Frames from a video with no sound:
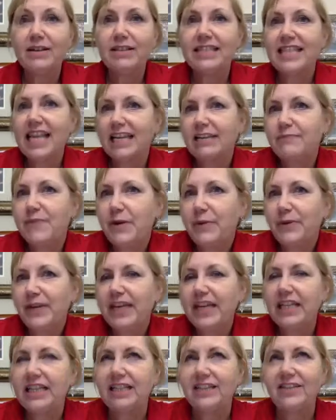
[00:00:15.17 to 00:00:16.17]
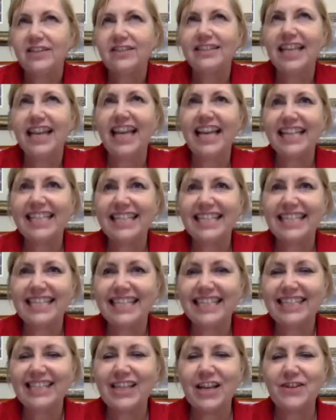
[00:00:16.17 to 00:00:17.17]
segment we get a little
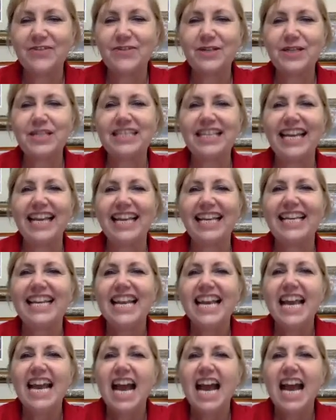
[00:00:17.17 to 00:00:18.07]
taste, shall we say,